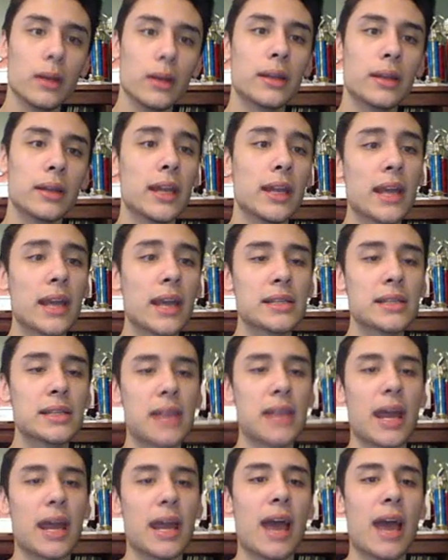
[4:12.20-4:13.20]
The next
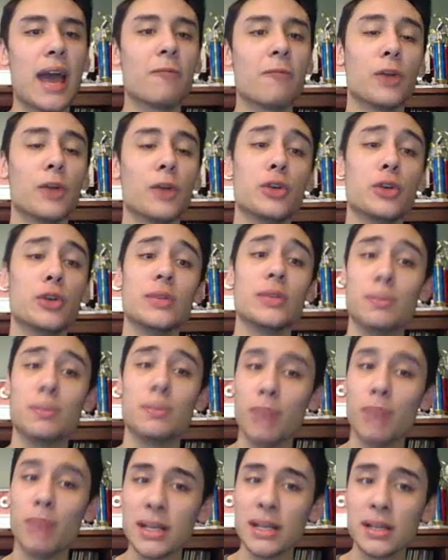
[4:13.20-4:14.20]
set I have for you is
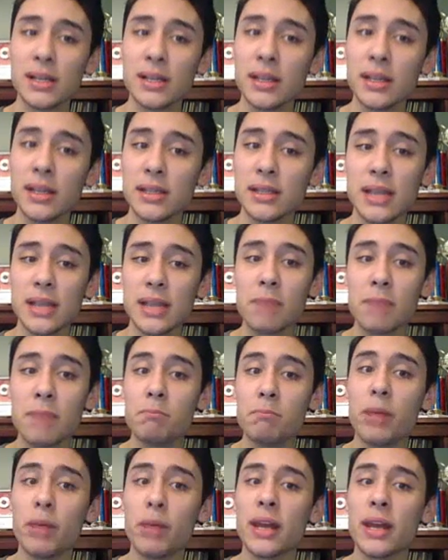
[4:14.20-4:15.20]
basically the
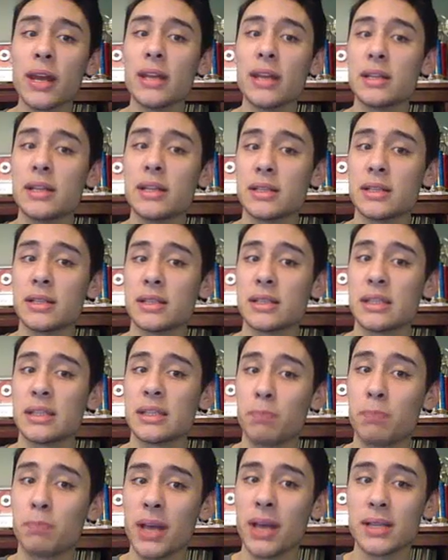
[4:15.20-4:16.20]
same, but it is a
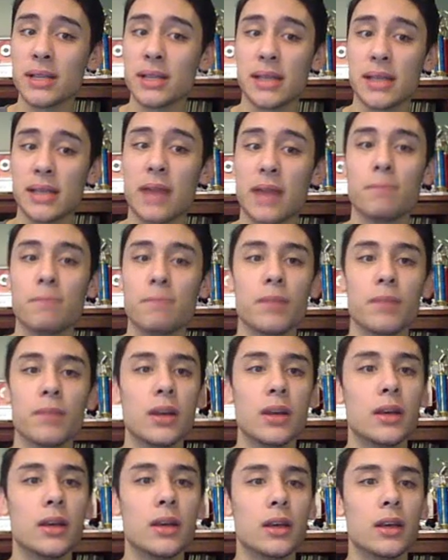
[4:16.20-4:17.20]
Spike set.
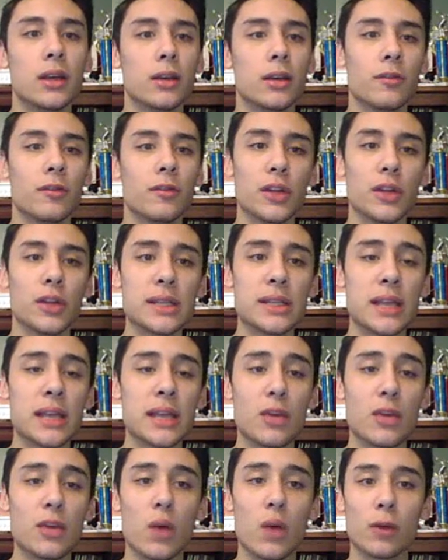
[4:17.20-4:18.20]
For this
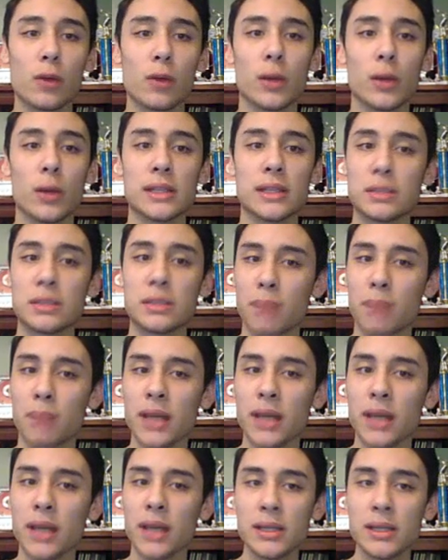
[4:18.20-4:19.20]
set, you want to run
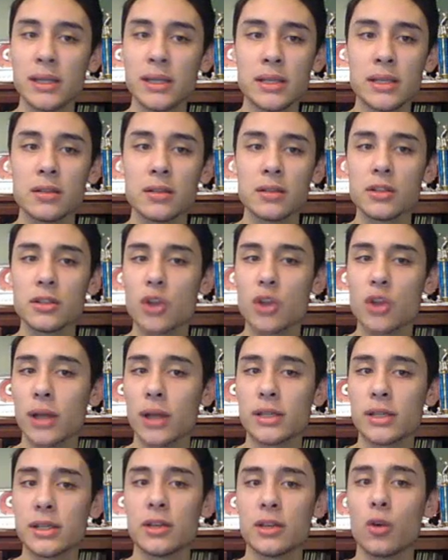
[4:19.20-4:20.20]
Spikes,
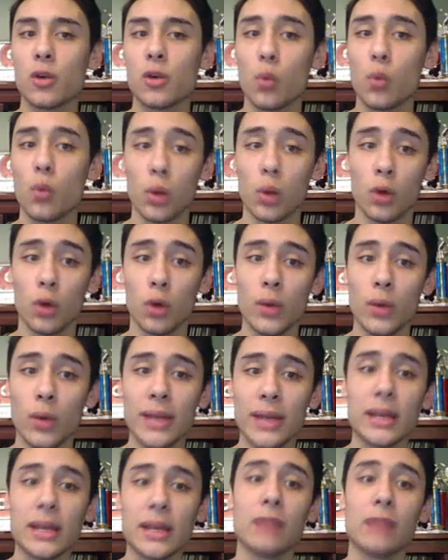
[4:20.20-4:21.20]
Taunt,
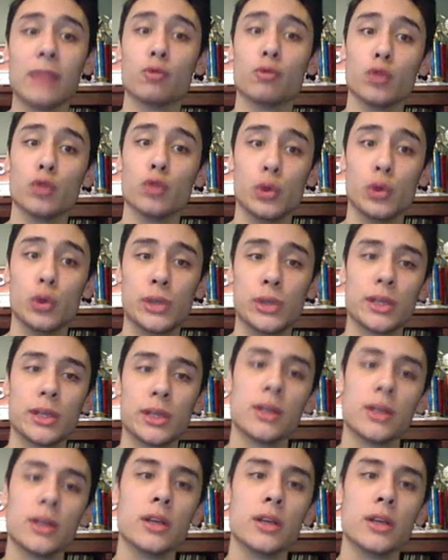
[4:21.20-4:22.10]
Whirlwind, and Roost.